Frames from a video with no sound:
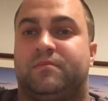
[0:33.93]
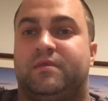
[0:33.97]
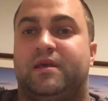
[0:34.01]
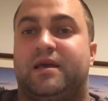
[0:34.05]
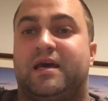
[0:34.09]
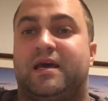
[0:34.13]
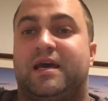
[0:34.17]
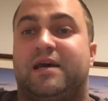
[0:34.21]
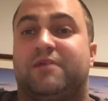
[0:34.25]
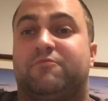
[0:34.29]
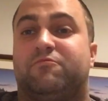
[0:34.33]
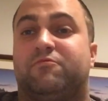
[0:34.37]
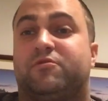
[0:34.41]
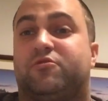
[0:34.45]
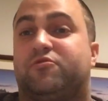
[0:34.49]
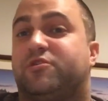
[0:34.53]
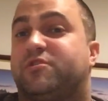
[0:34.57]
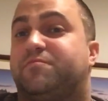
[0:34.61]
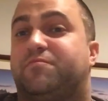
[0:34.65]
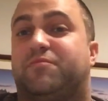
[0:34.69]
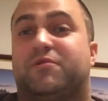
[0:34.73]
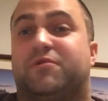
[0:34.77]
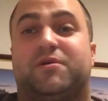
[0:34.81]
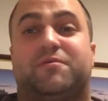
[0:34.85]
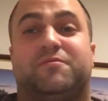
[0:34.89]
Yeah, when
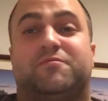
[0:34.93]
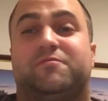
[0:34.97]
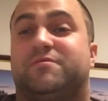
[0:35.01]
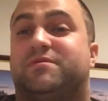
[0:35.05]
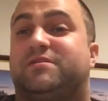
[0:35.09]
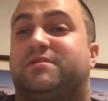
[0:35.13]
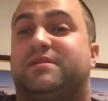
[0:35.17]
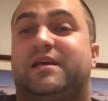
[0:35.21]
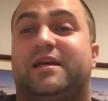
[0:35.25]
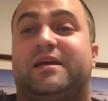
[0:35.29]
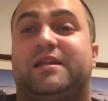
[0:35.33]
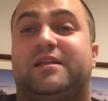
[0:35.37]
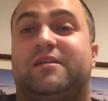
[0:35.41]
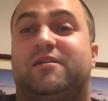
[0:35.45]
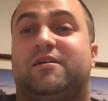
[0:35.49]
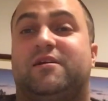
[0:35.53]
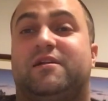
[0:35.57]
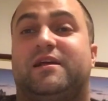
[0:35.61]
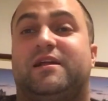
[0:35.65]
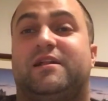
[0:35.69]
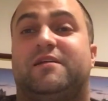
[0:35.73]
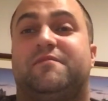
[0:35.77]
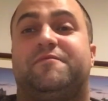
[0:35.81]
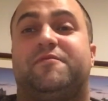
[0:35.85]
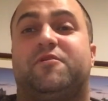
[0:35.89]
Chris Berman was saying it on
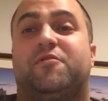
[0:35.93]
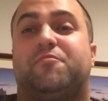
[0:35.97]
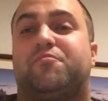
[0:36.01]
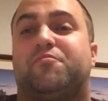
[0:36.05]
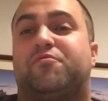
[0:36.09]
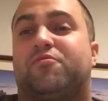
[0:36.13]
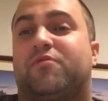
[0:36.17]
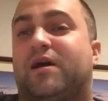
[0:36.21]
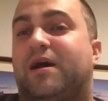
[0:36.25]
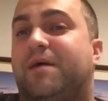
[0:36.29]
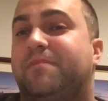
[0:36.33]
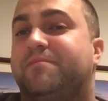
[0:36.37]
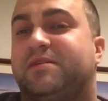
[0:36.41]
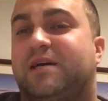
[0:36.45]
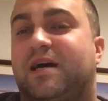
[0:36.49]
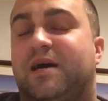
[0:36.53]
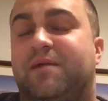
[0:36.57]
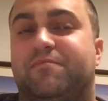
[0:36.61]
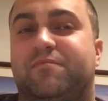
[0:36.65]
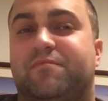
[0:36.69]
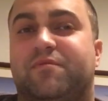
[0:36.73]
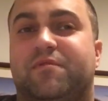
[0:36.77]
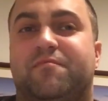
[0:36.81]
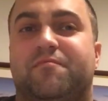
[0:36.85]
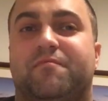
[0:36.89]
NFL
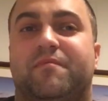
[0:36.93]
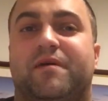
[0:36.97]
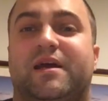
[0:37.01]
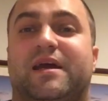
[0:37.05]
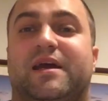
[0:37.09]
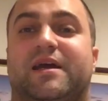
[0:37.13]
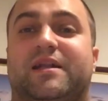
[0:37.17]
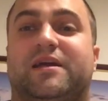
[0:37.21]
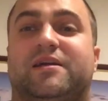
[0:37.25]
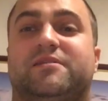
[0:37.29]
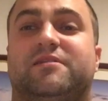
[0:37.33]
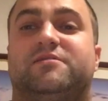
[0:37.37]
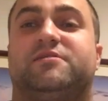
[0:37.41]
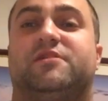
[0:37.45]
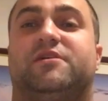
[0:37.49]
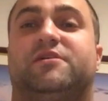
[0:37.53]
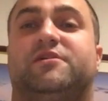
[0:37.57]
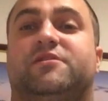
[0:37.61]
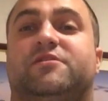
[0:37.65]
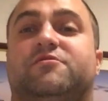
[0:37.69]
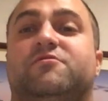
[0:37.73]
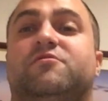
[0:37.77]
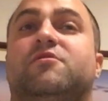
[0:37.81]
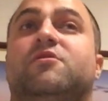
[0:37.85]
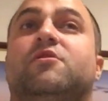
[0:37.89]
primetime. But man, I'll tell
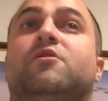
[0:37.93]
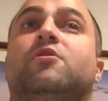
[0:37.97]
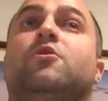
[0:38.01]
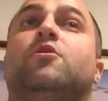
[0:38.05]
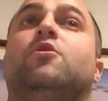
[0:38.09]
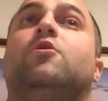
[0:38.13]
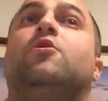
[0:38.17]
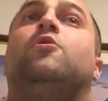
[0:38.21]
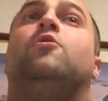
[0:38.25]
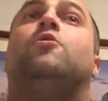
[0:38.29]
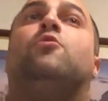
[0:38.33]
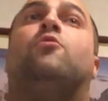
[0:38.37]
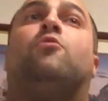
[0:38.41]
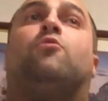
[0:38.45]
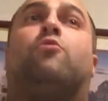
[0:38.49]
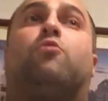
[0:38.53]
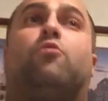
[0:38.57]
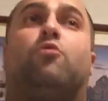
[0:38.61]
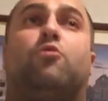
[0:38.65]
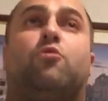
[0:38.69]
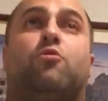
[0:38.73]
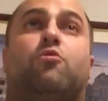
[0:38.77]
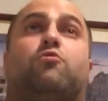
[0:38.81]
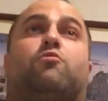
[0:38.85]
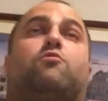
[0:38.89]
you,
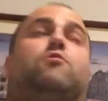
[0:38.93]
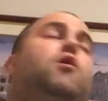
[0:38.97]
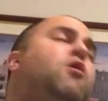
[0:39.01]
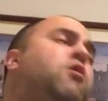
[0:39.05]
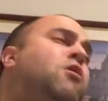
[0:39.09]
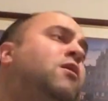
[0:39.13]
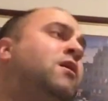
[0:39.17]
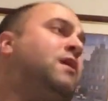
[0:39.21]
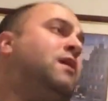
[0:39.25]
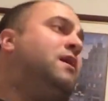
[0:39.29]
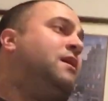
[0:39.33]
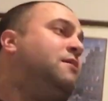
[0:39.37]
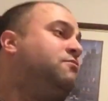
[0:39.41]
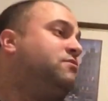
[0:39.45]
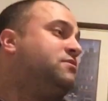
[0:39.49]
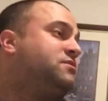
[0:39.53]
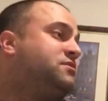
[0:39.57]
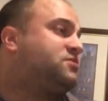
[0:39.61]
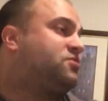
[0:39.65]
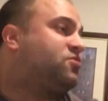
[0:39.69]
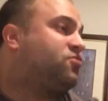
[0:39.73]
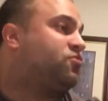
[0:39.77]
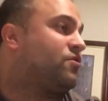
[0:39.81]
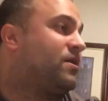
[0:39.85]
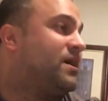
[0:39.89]
it
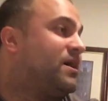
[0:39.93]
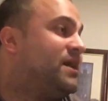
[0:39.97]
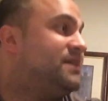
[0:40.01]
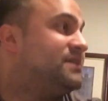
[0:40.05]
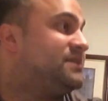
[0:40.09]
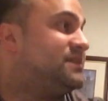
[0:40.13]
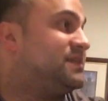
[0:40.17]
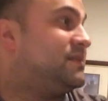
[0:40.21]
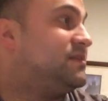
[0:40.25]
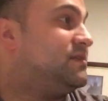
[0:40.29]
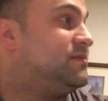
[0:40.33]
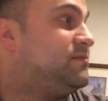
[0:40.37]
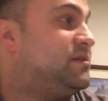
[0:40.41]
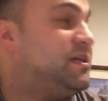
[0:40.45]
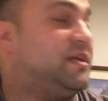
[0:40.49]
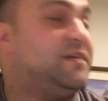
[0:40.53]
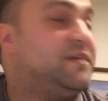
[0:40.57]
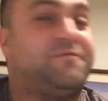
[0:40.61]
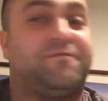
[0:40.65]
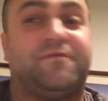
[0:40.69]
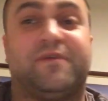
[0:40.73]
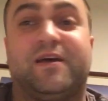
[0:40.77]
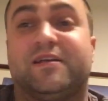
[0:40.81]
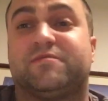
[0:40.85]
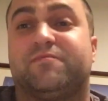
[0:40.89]
was crazy.
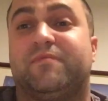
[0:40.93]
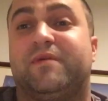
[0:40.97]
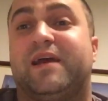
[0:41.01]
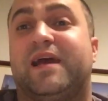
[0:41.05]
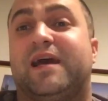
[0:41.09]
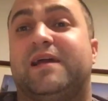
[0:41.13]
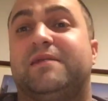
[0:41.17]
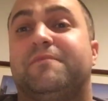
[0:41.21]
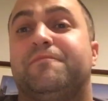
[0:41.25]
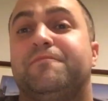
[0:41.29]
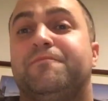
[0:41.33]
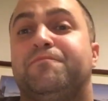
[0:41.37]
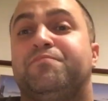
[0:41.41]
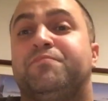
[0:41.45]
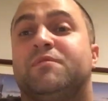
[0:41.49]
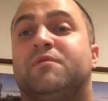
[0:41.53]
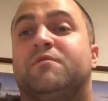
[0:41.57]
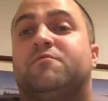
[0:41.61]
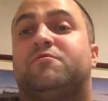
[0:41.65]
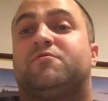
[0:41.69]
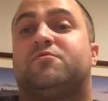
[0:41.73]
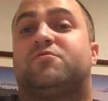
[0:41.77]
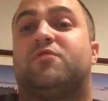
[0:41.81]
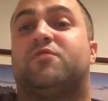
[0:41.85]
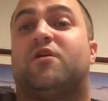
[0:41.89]
Defense, man.
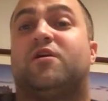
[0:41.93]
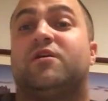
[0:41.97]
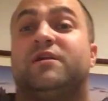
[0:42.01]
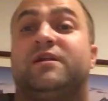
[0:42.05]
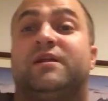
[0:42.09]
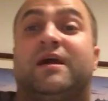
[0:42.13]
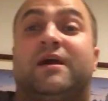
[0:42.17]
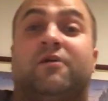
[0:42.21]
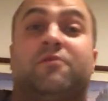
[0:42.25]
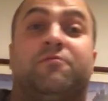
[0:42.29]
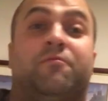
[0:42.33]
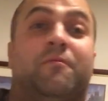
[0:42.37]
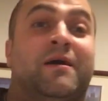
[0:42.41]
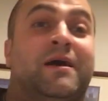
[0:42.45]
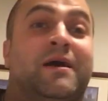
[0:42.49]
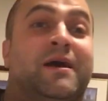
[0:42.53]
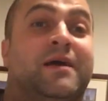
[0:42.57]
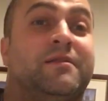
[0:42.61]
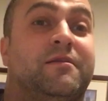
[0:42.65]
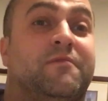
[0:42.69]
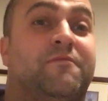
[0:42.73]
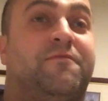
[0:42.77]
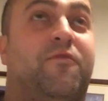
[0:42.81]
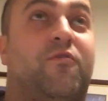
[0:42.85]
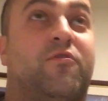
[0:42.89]
Starting out,
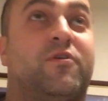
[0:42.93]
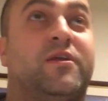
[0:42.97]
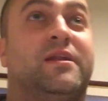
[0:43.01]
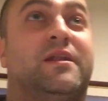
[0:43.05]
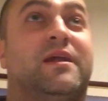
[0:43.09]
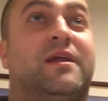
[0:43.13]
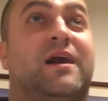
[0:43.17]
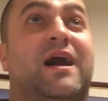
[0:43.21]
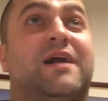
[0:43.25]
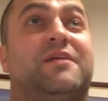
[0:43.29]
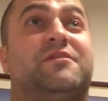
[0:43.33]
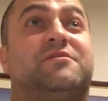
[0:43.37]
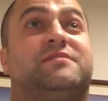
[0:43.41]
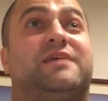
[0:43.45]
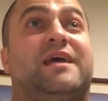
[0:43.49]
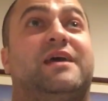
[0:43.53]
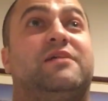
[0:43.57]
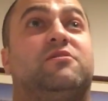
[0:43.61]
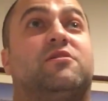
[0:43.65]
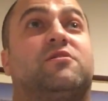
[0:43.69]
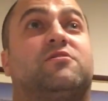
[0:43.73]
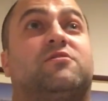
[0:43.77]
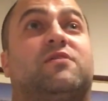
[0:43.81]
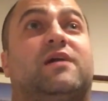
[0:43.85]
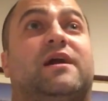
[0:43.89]
man, the 49ers, they
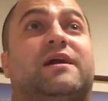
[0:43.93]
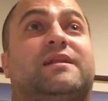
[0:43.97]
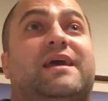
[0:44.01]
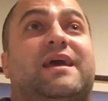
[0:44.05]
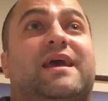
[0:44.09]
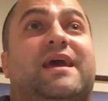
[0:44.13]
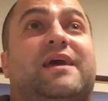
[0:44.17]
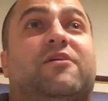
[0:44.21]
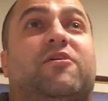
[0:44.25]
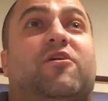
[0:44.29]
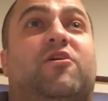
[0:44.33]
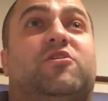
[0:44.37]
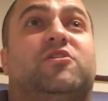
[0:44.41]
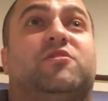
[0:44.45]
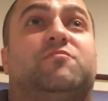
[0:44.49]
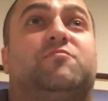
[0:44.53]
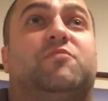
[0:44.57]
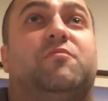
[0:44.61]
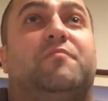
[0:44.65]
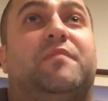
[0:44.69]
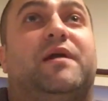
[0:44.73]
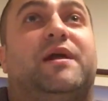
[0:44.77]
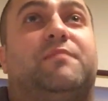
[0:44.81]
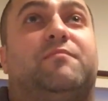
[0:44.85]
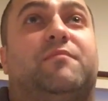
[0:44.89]
looked like they had all the
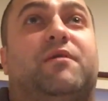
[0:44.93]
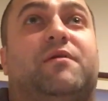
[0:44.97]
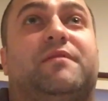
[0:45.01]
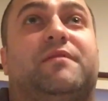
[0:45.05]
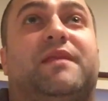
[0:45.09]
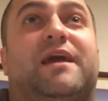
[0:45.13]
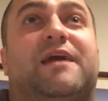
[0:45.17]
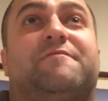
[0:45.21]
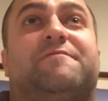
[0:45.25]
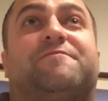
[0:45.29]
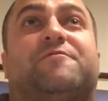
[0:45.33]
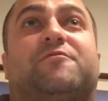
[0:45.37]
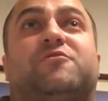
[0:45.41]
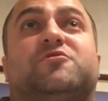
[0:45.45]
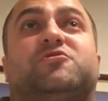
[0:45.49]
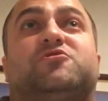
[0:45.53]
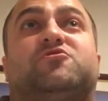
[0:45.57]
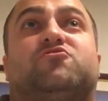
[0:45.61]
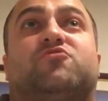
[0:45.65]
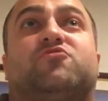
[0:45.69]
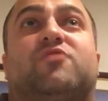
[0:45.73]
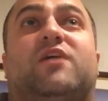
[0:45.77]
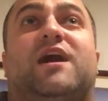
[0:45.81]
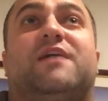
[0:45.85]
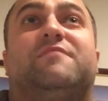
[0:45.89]
momentum on that
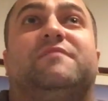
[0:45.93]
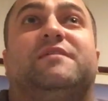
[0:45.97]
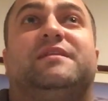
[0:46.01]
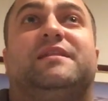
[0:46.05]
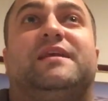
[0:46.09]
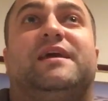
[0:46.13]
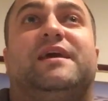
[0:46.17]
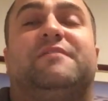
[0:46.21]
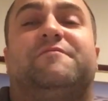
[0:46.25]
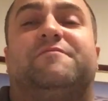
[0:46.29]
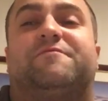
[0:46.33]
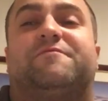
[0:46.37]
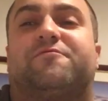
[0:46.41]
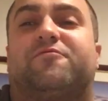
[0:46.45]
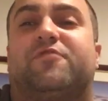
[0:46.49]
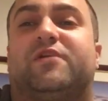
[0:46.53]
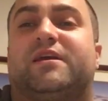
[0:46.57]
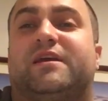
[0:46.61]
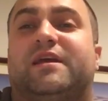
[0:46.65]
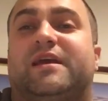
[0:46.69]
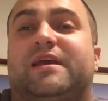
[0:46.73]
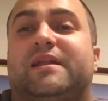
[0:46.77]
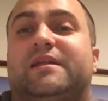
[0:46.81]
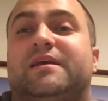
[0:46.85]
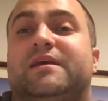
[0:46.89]
first drive. And then
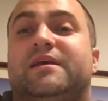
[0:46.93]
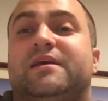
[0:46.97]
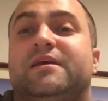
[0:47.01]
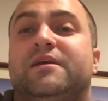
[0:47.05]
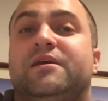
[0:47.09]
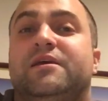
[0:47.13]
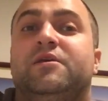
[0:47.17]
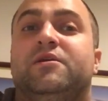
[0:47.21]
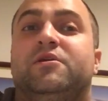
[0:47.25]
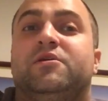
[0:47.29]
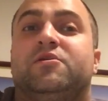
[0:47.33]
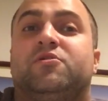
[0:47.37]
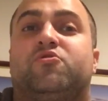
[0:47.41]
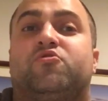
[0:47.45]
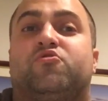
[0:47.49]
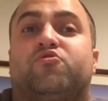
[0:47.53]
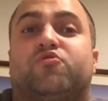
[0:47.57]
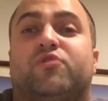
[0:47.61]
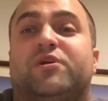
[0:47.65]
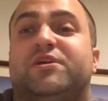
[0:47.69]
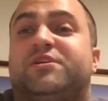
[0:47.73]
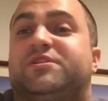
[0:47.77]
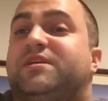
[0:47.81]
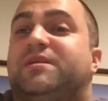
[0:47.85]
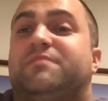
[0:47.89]
freaking
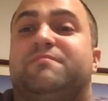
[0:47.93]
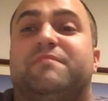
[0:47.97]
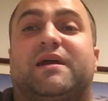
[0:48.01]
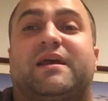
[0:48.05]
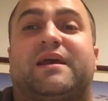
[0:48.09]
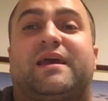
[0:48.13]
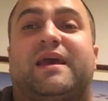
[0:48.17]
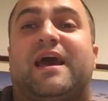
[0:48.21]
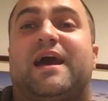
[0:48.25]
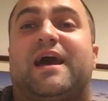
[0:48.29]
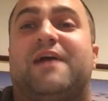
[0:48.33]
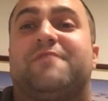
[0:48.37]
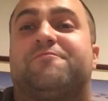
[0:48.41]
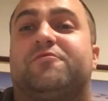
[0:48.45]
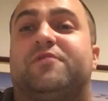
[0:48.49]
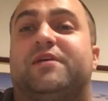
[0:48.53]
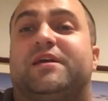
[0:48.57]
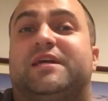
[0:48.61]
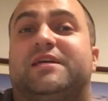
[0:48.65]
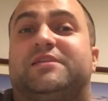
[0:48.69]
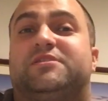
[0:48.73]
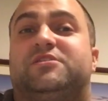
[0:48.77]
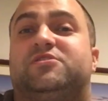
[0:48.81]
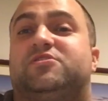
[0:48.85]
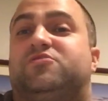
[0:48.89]
Christian McCaffrey
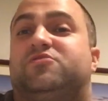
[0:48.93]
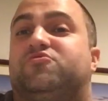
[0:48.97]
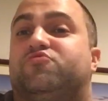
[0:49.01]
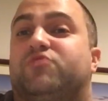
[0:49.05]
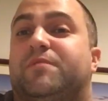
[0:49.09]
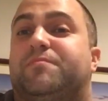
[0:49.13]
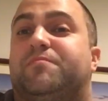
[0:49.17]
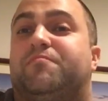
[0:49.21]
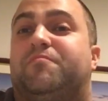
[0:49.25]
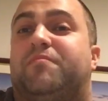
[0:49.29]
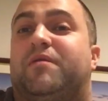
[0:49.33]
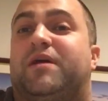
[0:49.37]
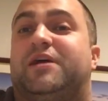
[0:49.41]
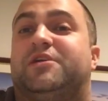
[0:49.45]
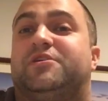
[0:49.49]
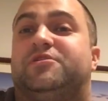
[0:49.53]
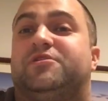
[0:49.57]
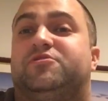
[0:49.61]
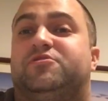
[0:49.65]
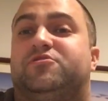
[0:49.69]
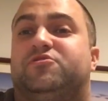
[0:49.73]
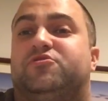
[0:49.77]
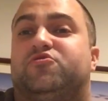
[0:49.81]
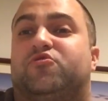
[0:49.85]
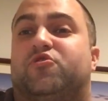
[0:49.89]
gets stripped by
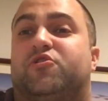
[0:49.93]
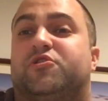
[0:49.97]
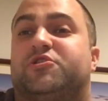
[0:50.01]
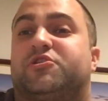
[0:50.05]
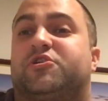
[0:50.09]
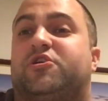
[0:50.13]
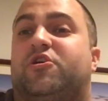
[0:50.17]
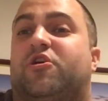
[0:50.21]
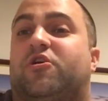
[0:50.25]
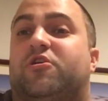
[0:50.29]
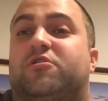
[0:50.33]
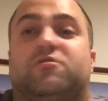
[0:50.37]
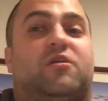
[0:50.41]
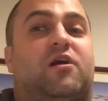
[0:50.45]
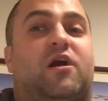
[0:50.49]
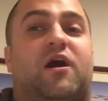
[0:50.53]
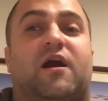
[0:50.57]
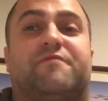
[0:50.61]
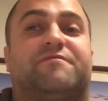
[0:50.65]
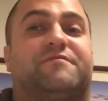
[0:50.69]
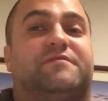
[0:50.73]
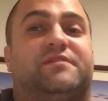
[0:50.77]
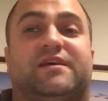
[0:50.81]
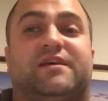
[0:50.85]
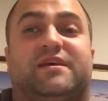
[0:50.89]
George
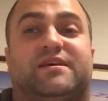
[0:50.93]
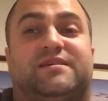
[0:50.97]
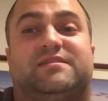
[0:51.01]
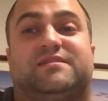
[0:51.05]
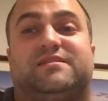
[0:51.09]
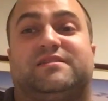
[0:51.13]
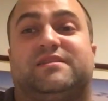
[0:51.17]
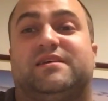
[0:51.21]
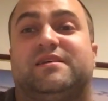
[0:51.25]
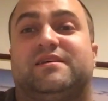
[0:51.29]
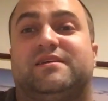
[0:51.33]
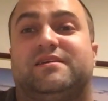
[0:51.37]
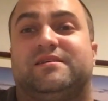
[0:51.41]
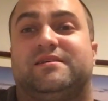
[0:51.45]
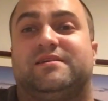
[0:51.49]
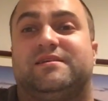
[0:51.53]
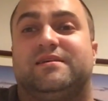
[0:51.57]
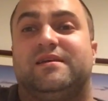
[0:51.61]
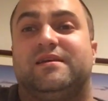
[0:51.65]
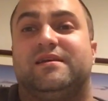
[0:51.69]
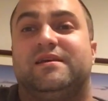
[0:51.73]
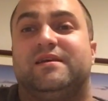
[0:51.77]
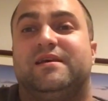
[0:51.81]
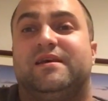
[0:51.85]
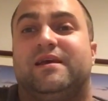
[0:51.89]
Karloftis
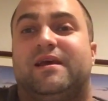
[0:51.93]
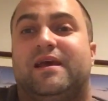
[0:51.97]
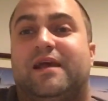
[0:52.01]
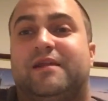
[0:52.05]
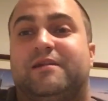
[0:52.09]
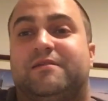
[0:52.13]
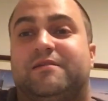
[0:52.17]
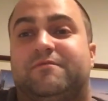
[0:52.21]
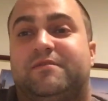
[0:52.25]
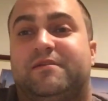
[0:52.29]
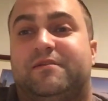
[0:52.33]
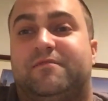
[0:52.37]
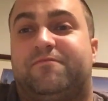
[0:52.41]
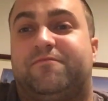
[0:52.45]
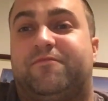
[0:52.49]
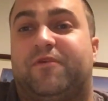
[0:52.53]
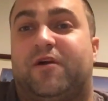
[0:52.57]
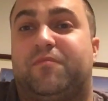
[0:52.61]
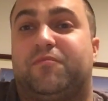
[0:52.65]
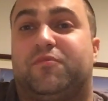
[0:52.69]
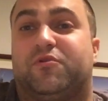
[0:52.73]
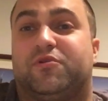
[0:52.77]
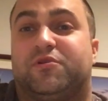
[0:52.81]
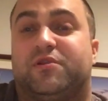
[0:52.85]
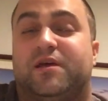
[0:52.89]
and fumbled